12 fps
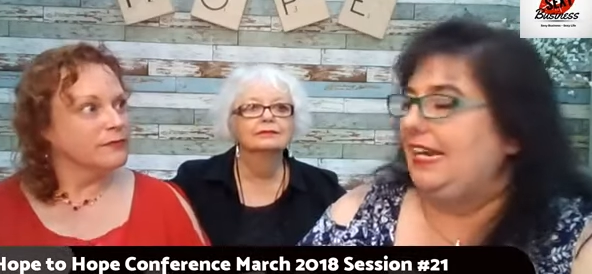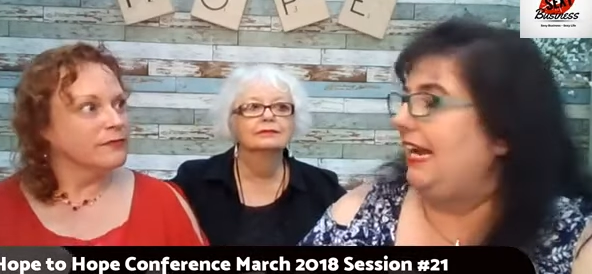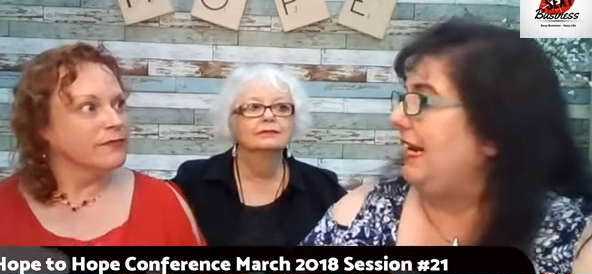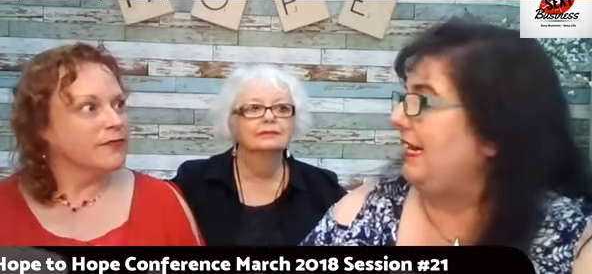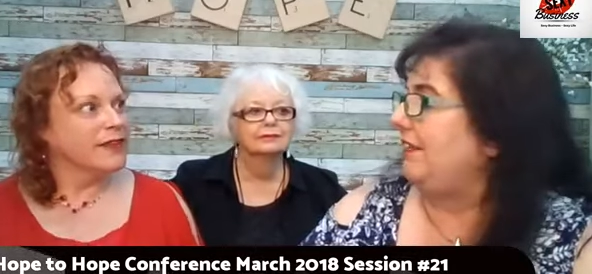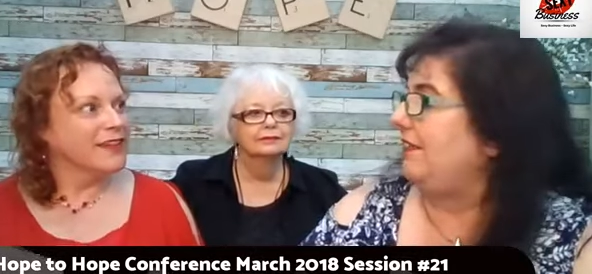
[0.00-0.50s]

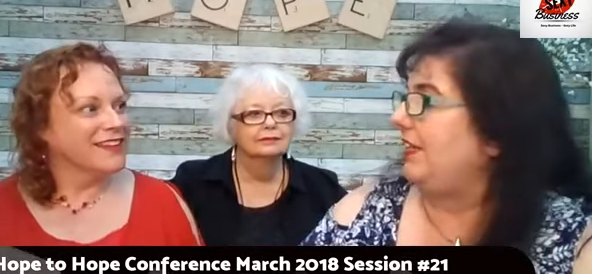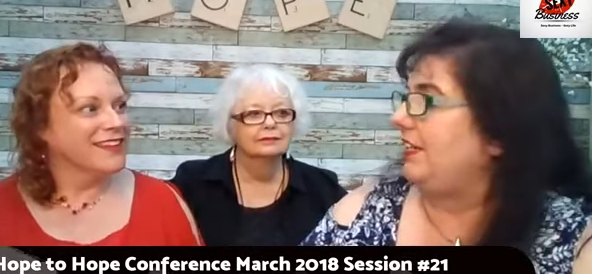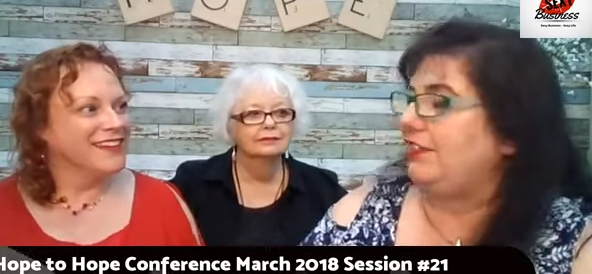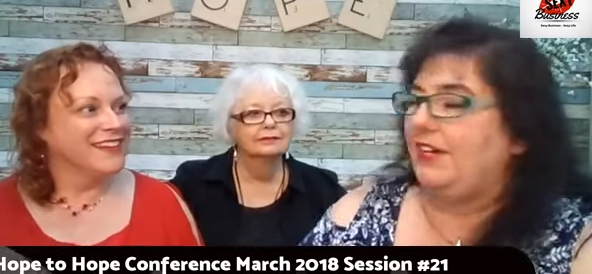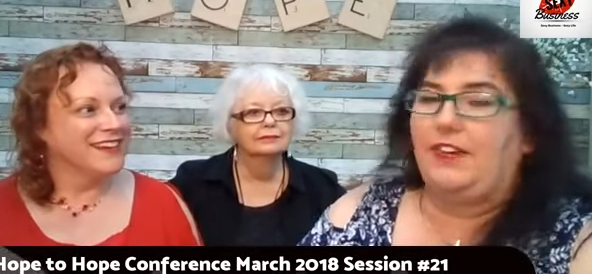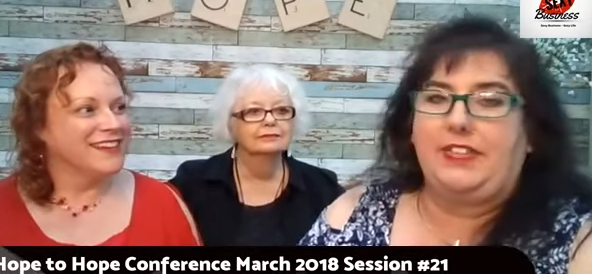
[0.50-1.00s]
Speaker 1: and he
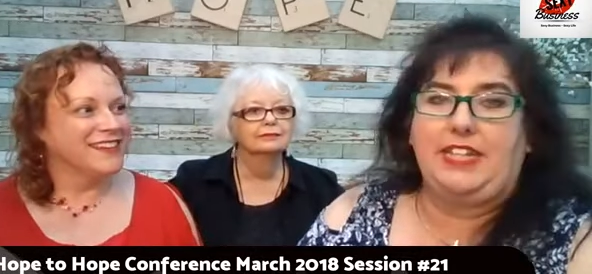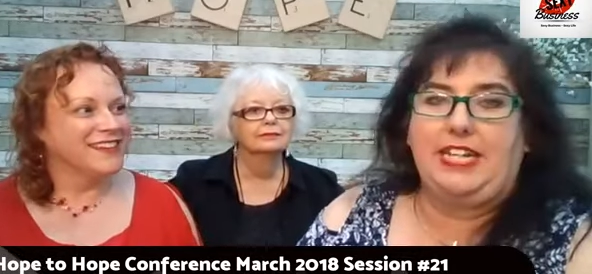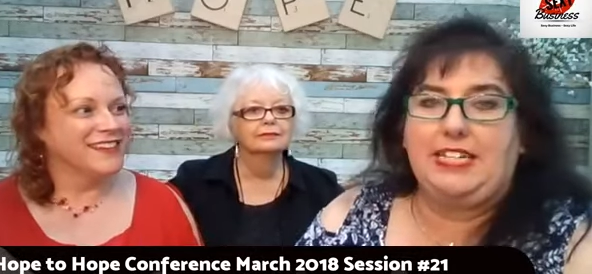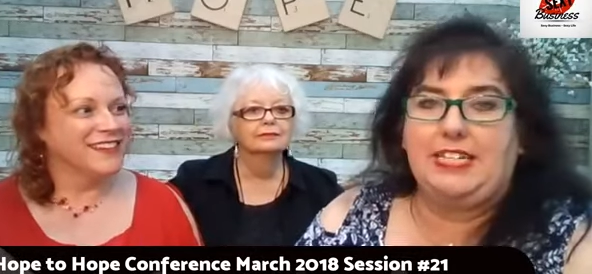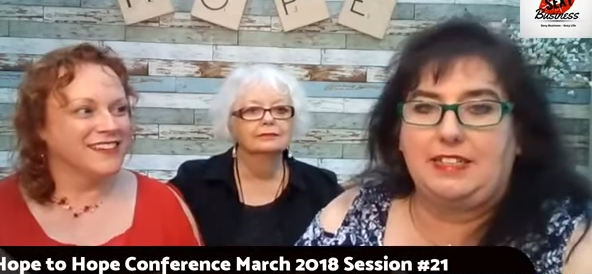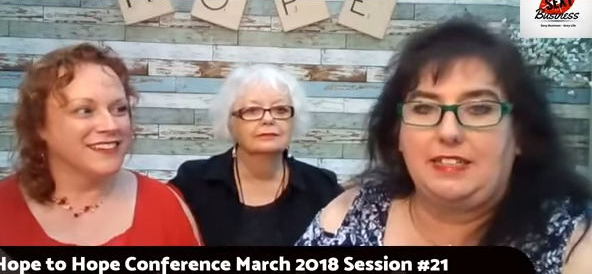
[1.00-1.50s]
figured out that
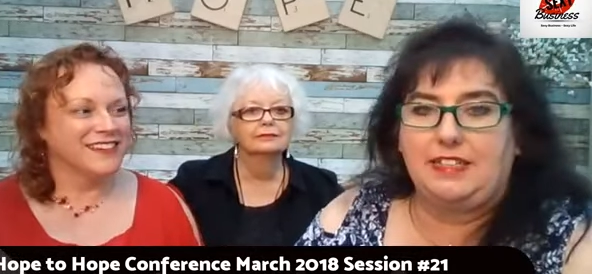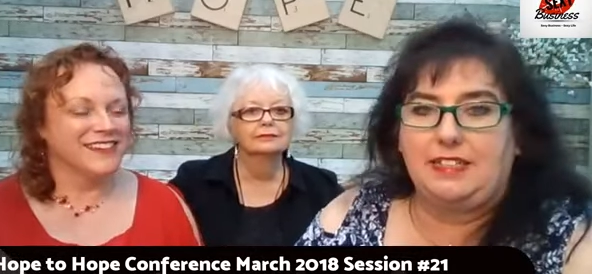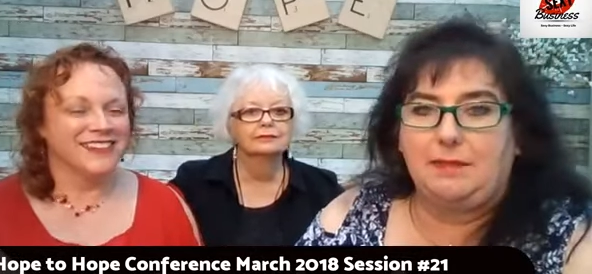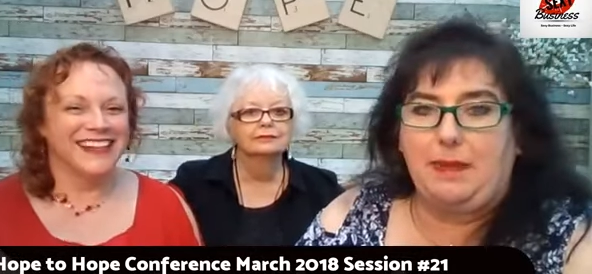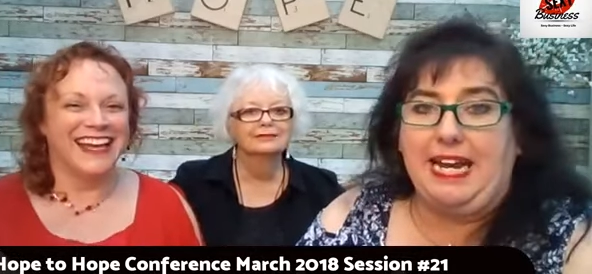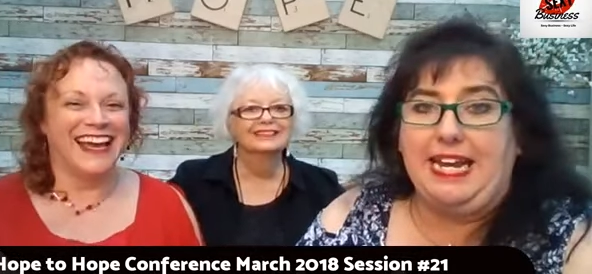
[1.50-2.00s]
he could
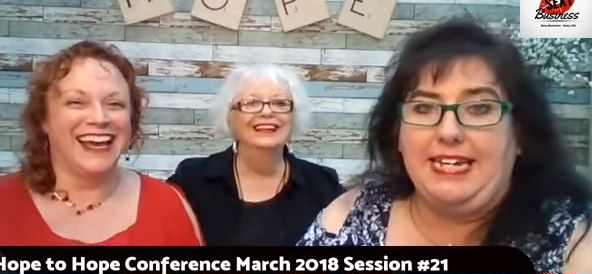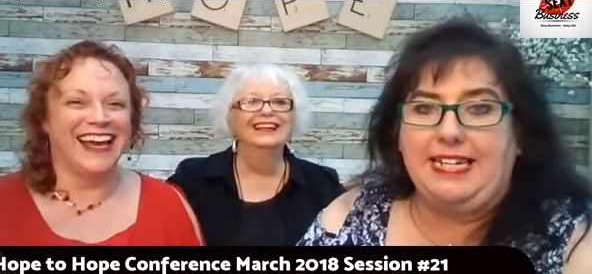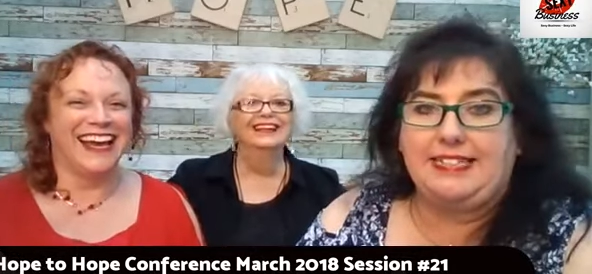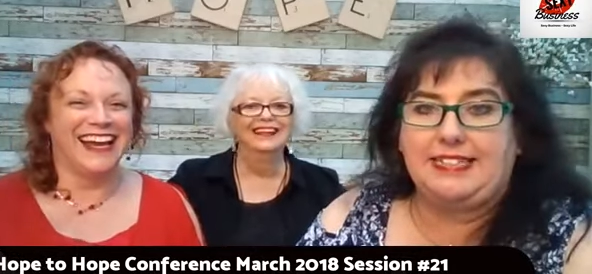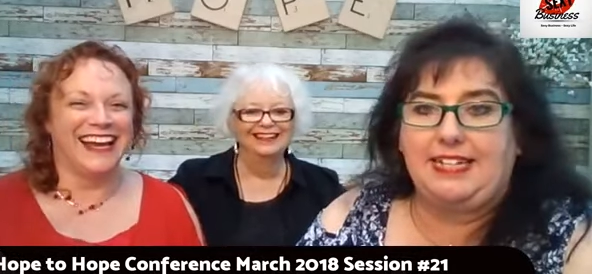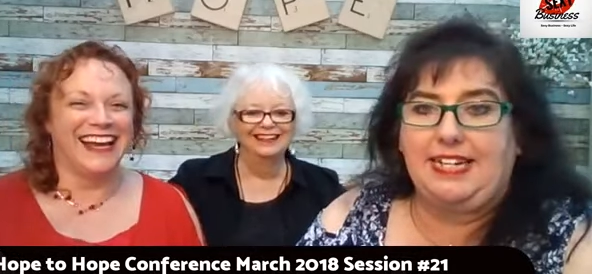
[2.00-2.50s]
paint